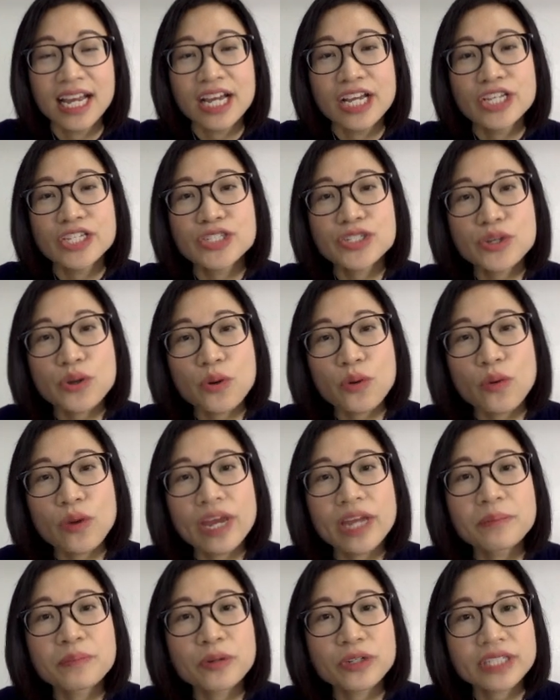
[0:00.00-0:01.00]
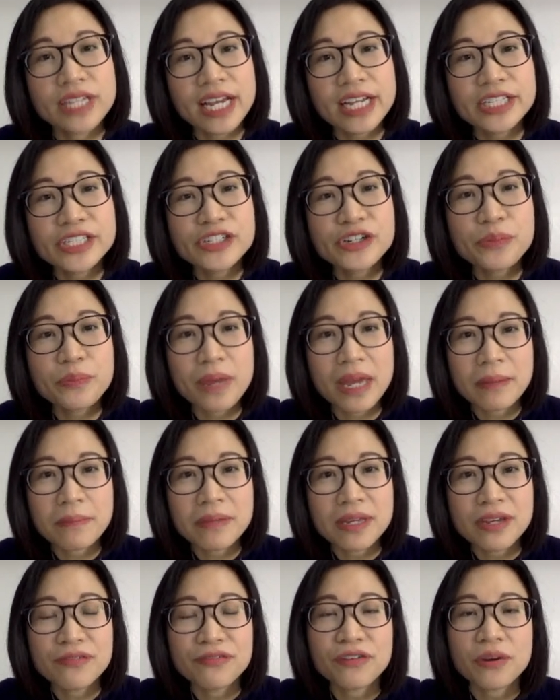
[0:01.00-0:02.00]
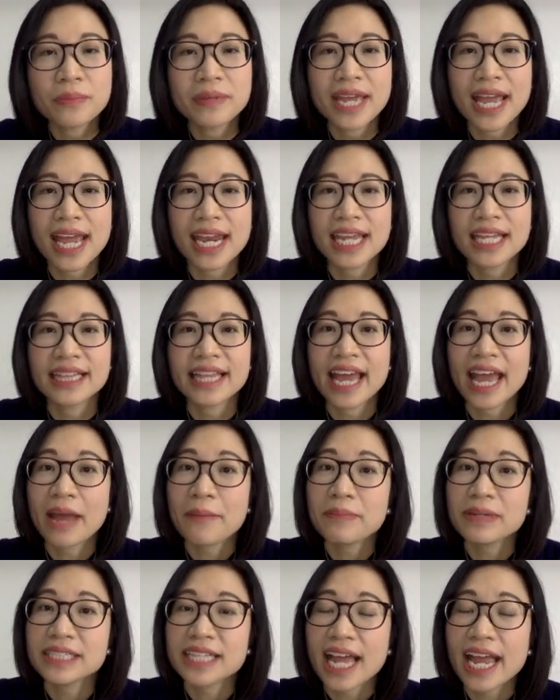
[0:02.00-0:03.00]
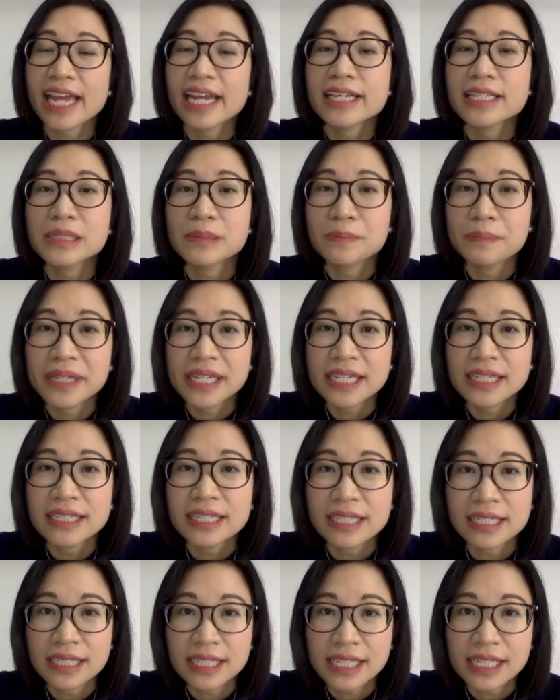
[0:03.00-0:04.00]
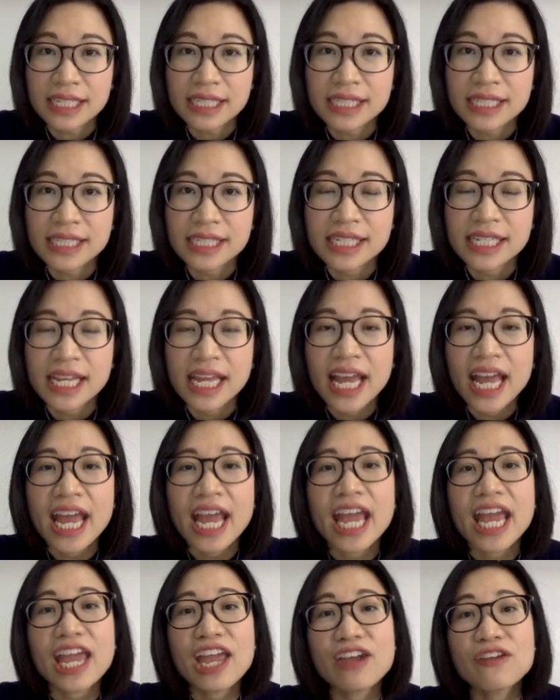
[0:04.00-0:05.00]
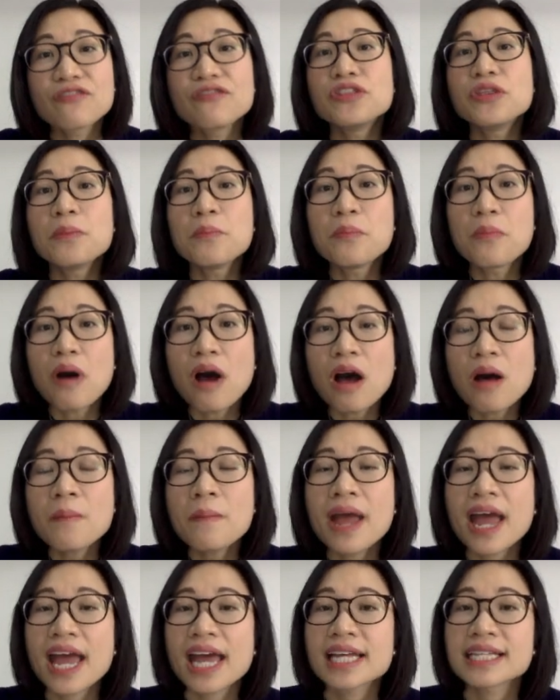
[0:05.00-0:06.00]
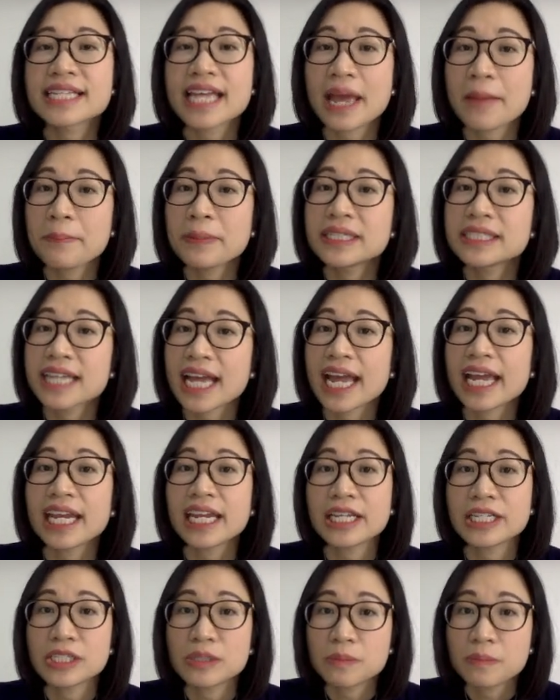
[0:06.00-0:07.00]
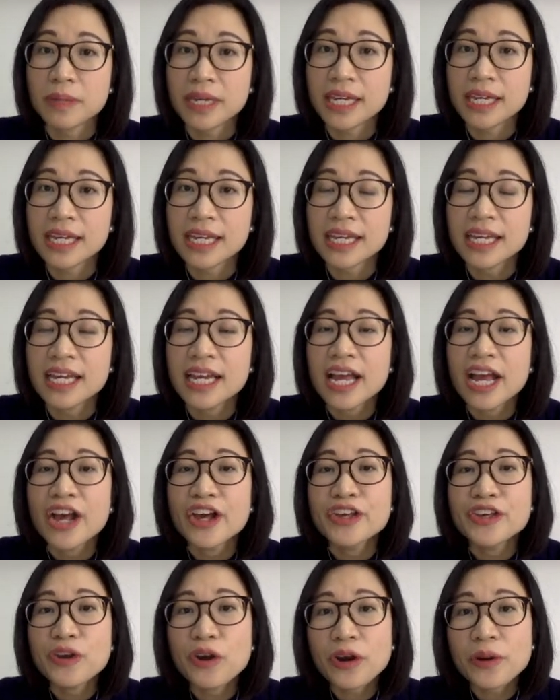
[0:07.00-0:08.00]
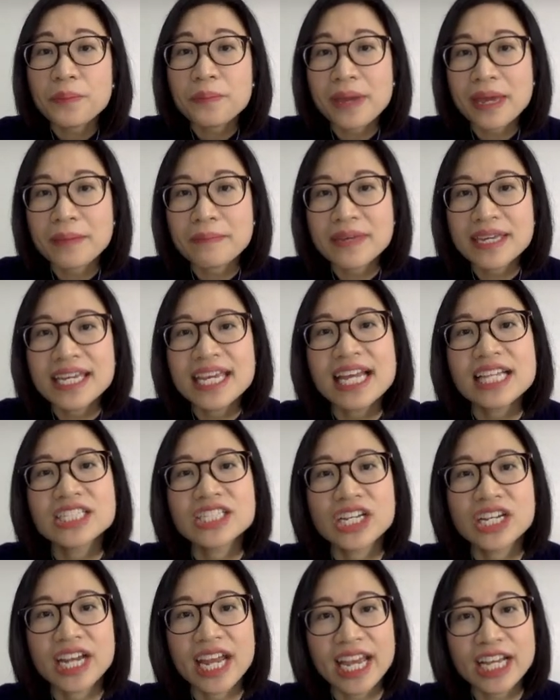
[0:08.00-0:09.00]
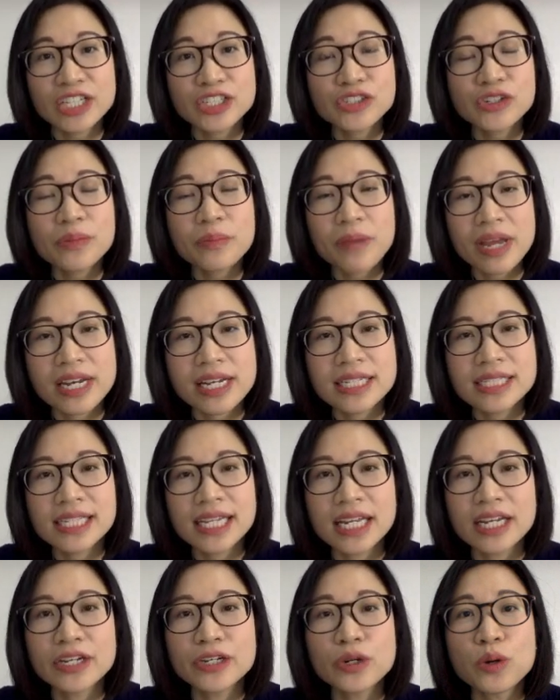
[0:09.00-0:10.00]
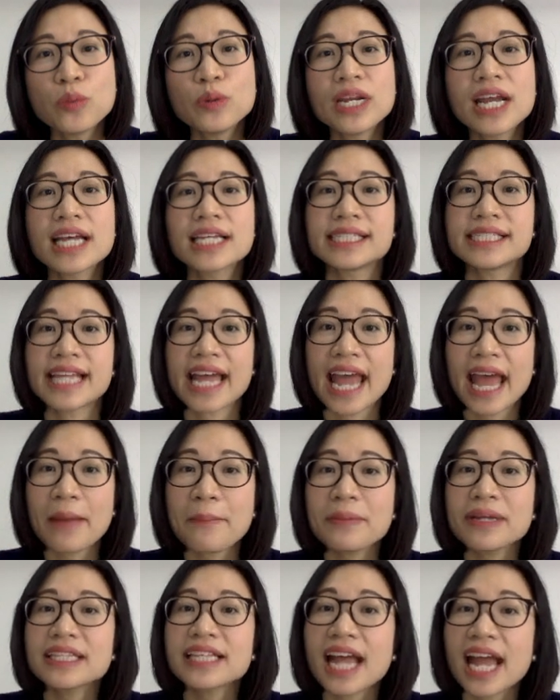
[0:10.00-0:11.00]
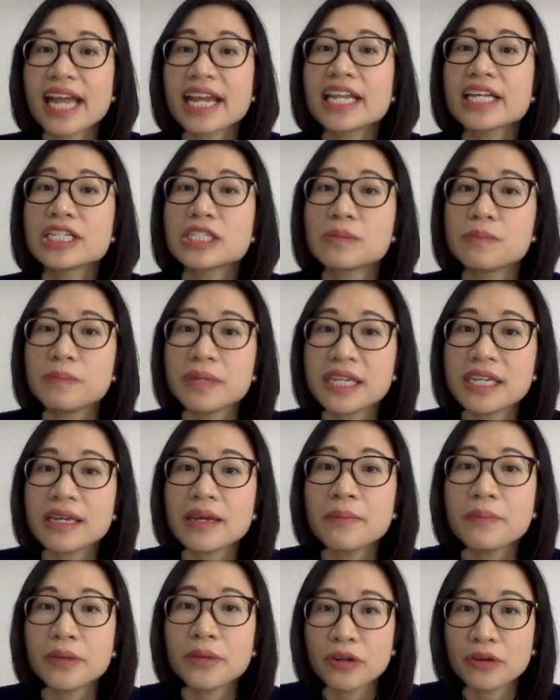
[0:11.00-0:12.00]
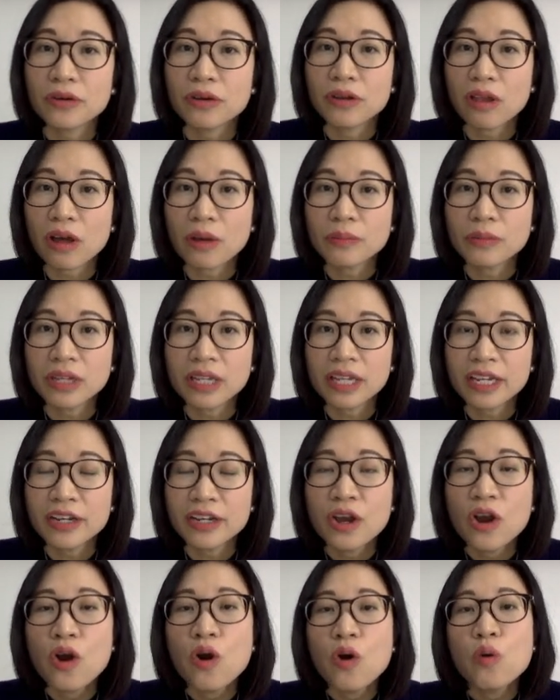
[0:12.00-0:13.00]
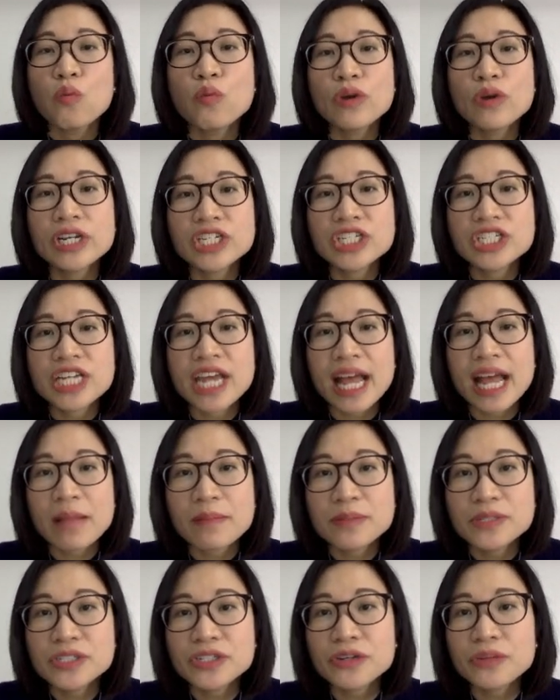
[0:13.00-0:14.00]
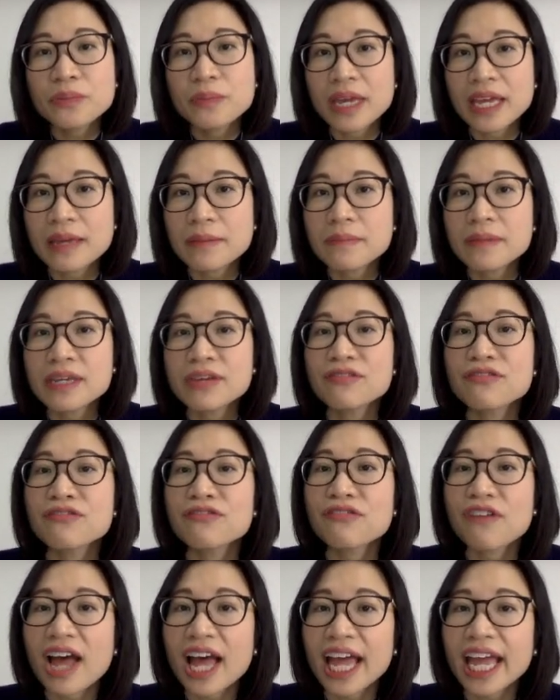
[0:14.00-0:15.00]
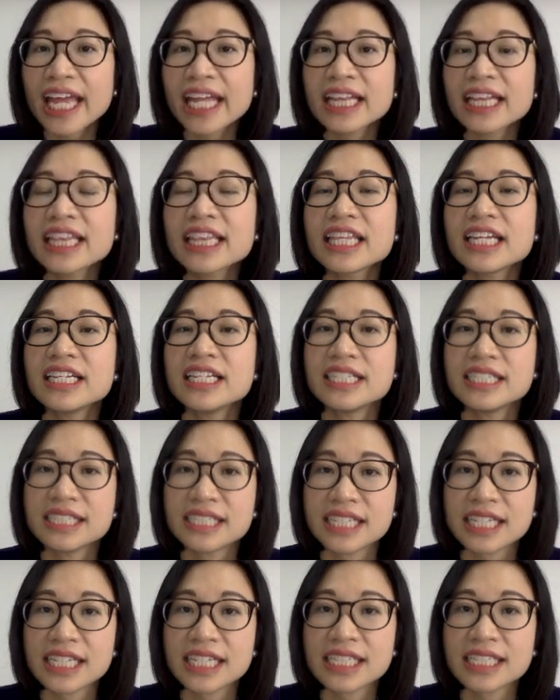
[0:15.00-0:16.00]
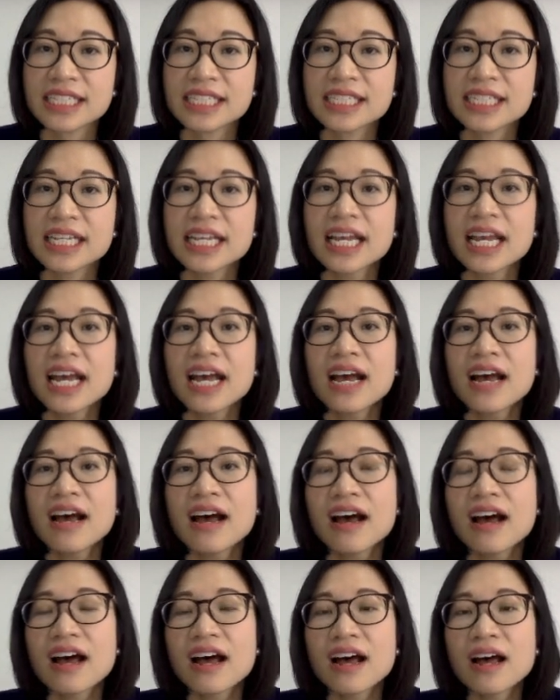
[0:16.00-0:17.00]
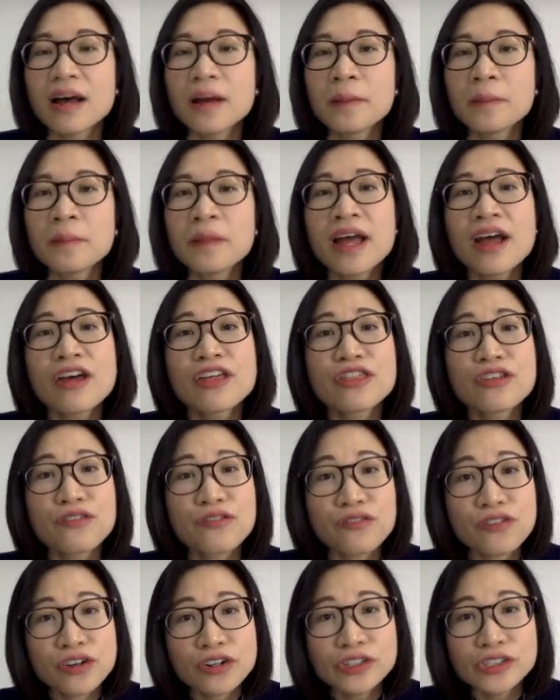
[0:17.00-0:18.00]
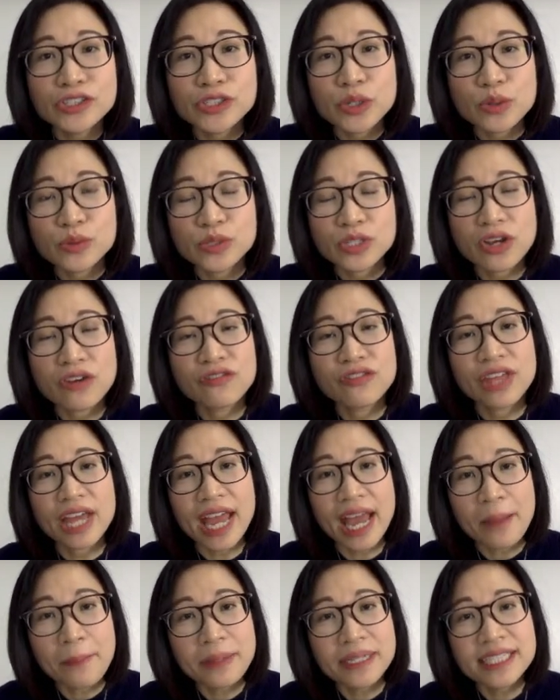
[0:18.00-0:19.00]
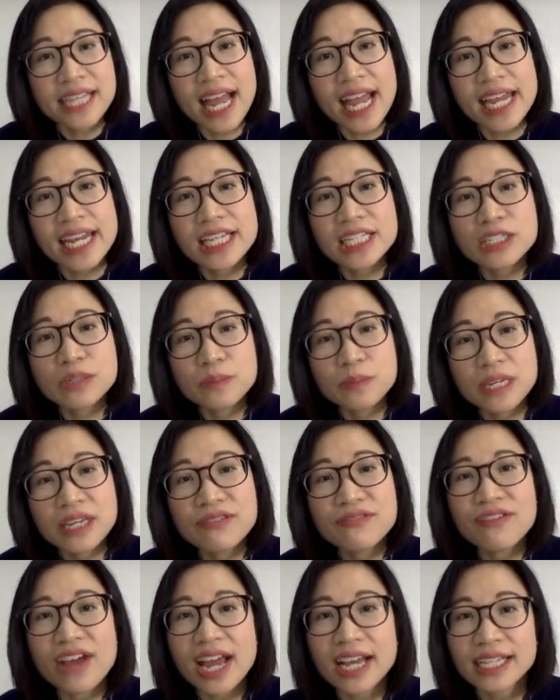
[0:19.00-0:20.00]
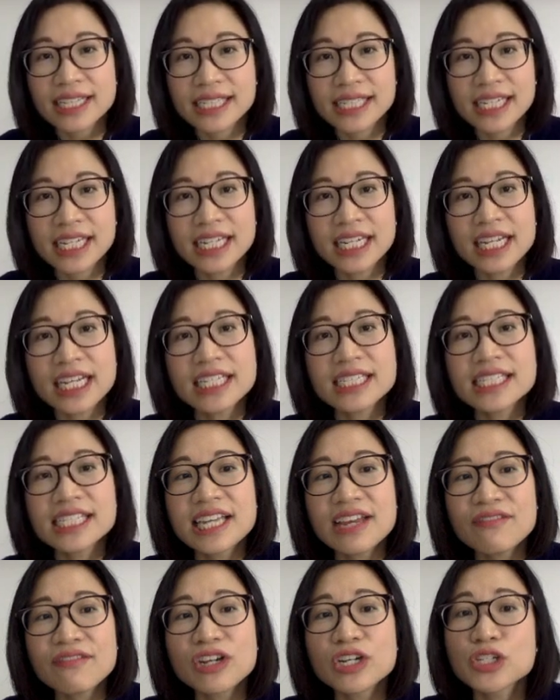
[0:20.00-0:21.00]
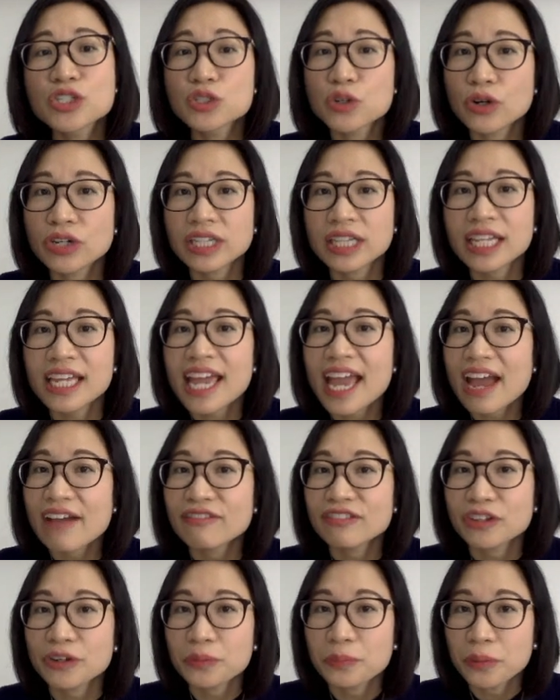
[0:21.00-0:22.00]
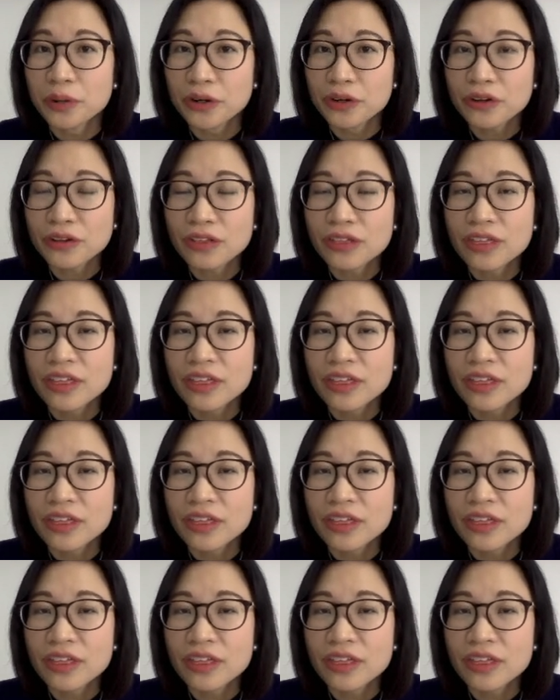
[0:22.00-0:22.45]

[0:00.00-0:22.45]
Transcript: So, it protects your baby from getting the hepatitis B disease. If the mom has hepatitis B, your baby gets an extra medicine known as the hepatitis B immunoglobulin, which helps your baby fight the disease. The first dose of the hepatitis B vaccine is given shortly after birth,